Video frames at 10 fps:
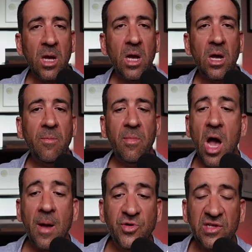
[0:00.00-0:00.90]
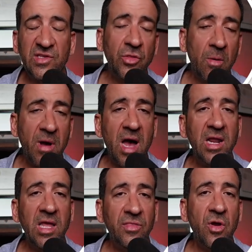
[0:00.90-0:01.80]
objects in their
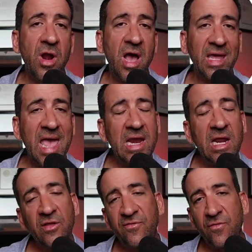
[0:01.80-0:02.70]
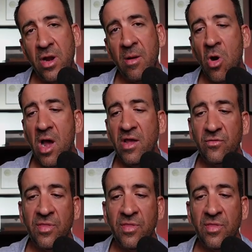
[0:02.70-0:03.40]
body and they're not candidates for an MRI.